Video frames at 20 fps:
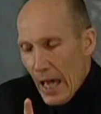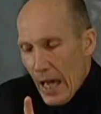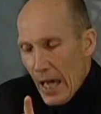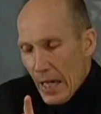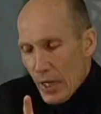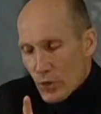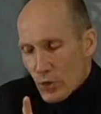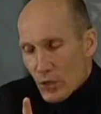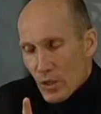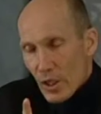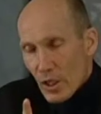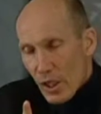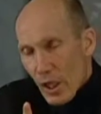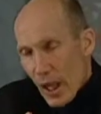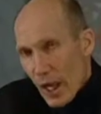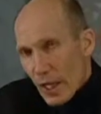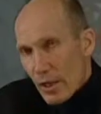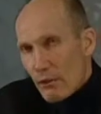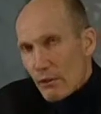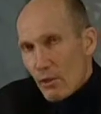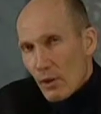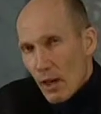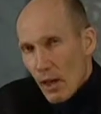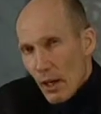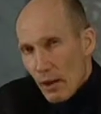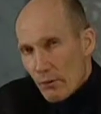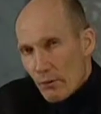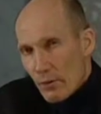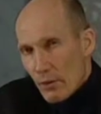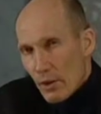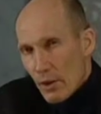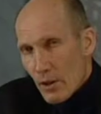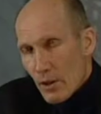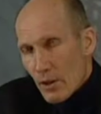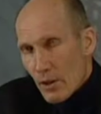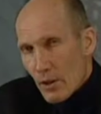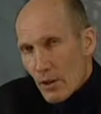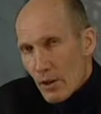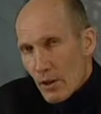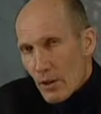as the God of love
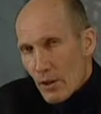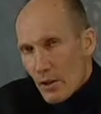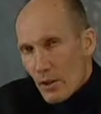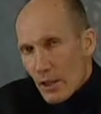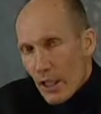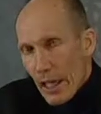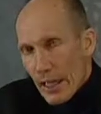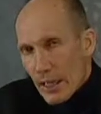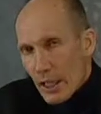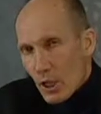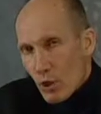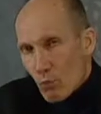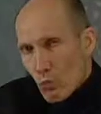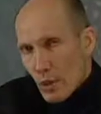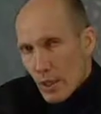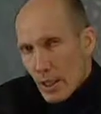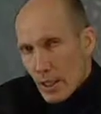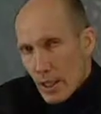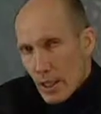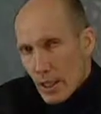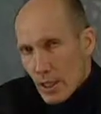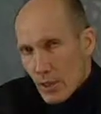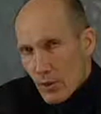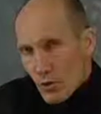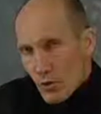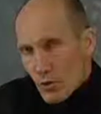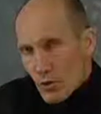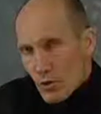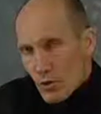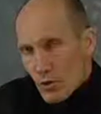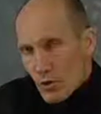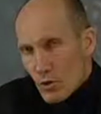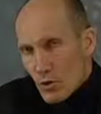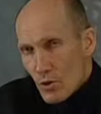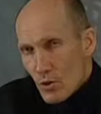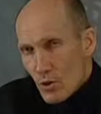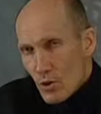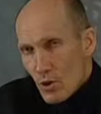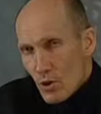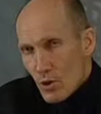like he really is?
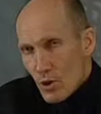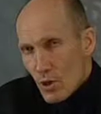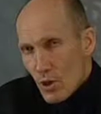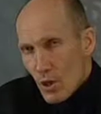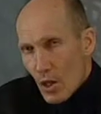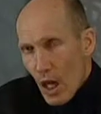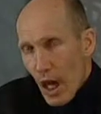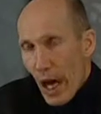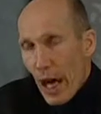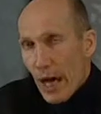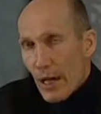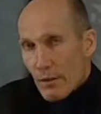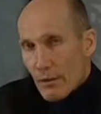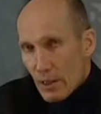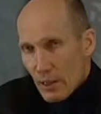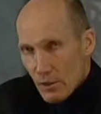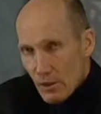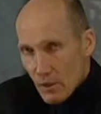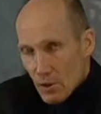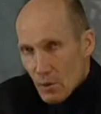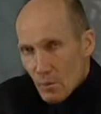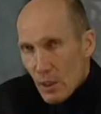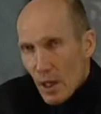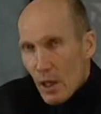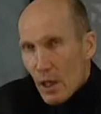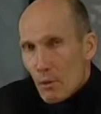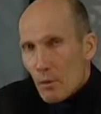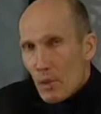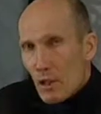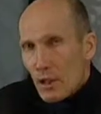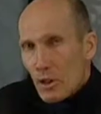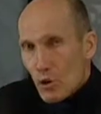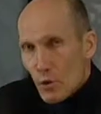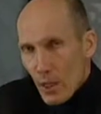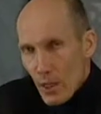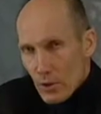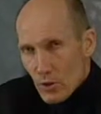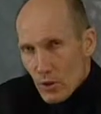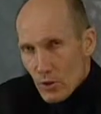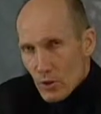I think this parable
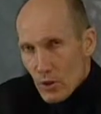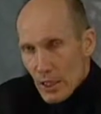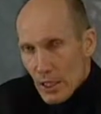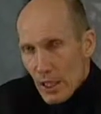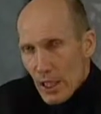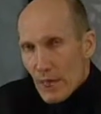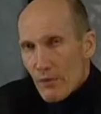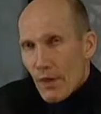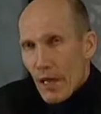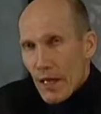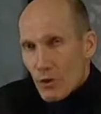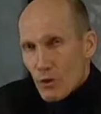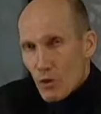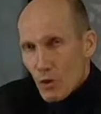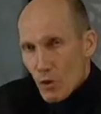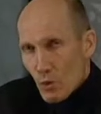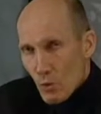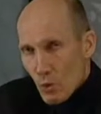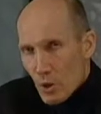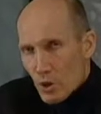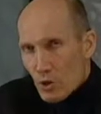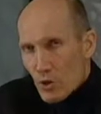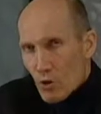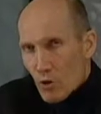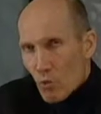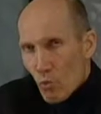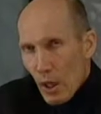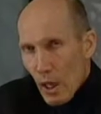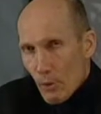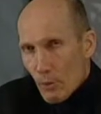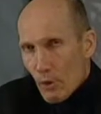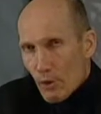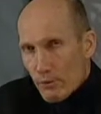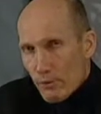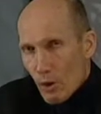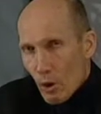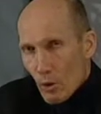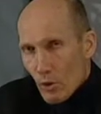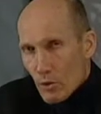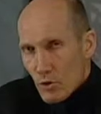addresses it, and that's the reason why we're
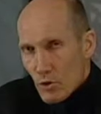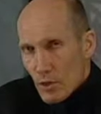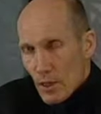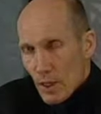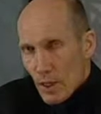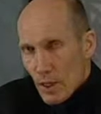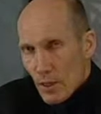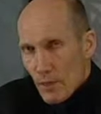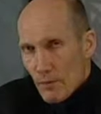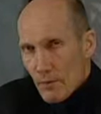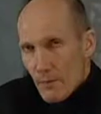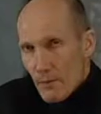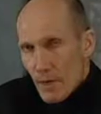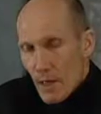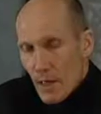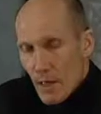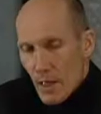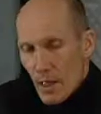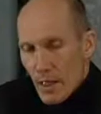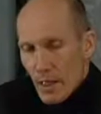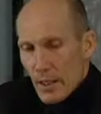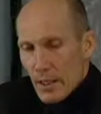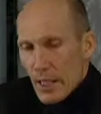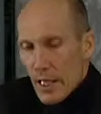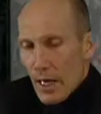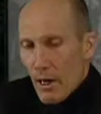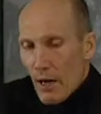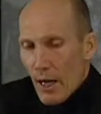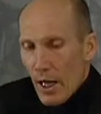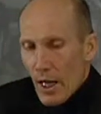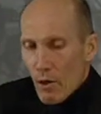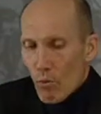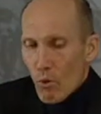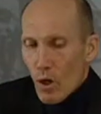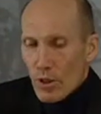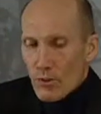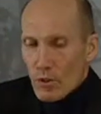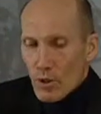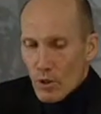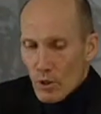focused here. Now, I
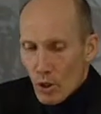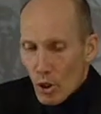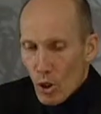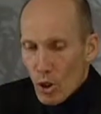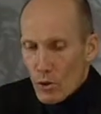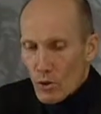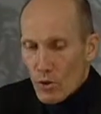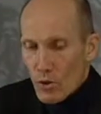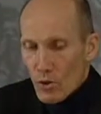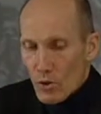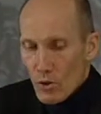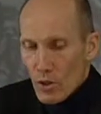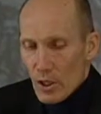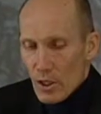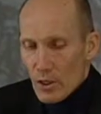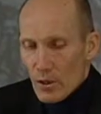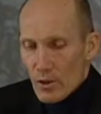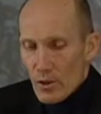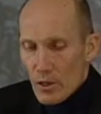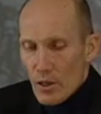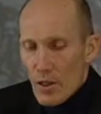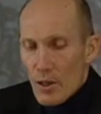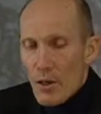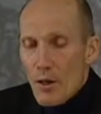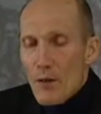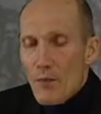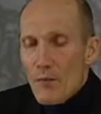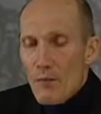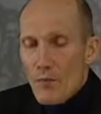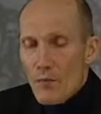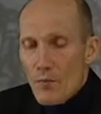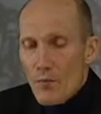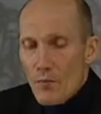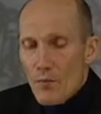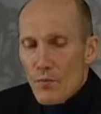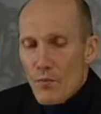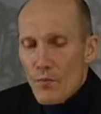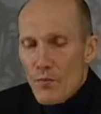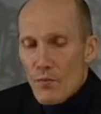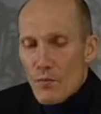want to go to
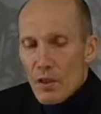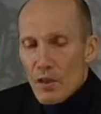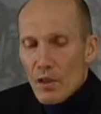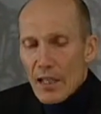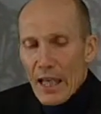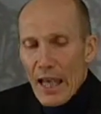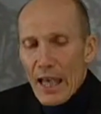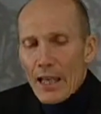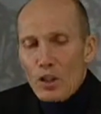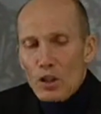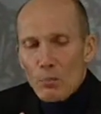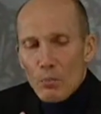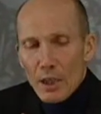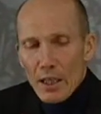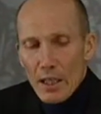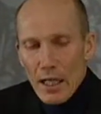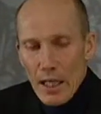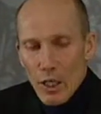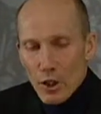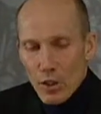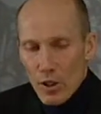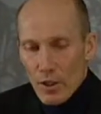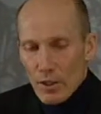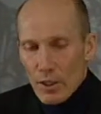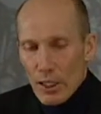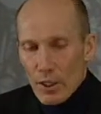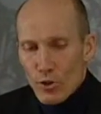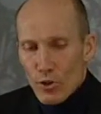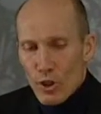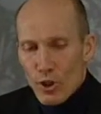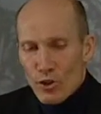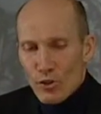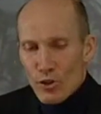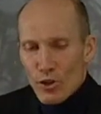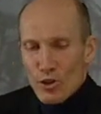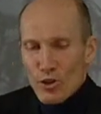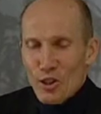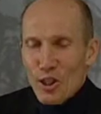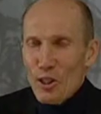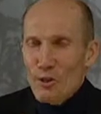the explanation that
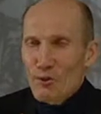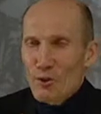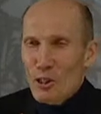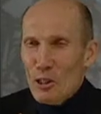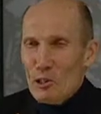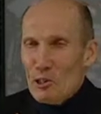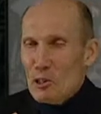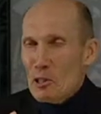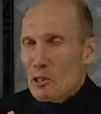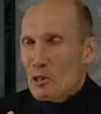Jesus gives his